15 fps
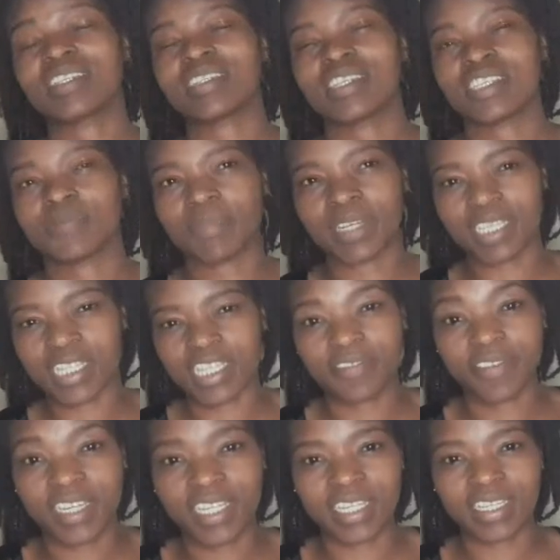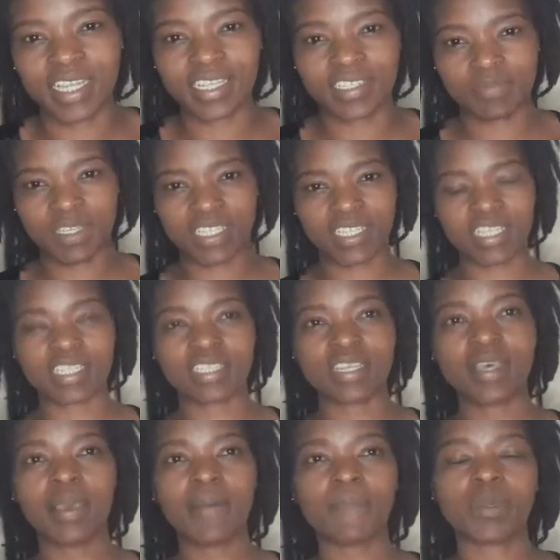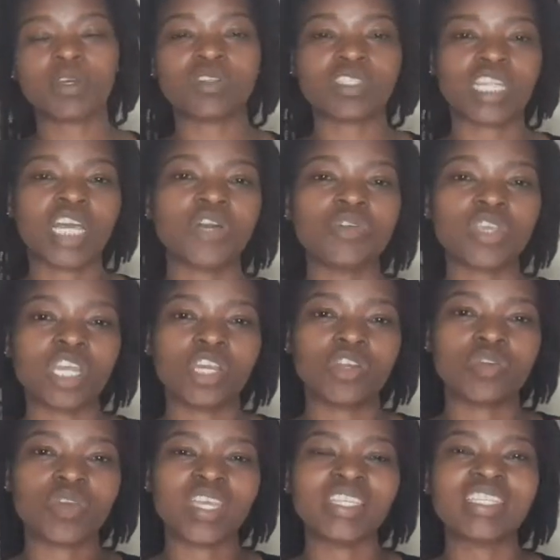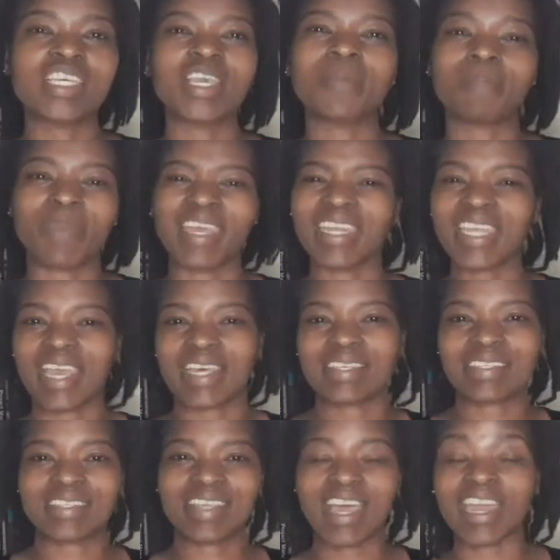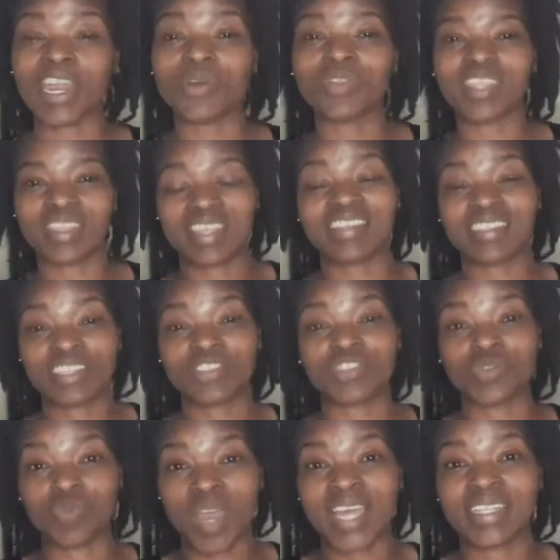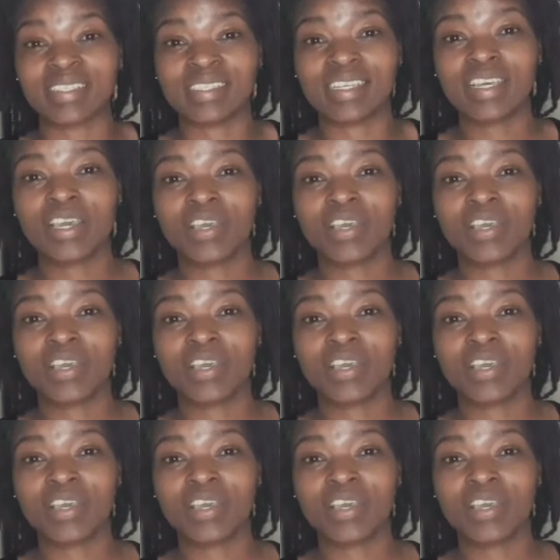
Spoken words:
sense, but it definitely does make sense, because now you're creating barriers around the things that you want.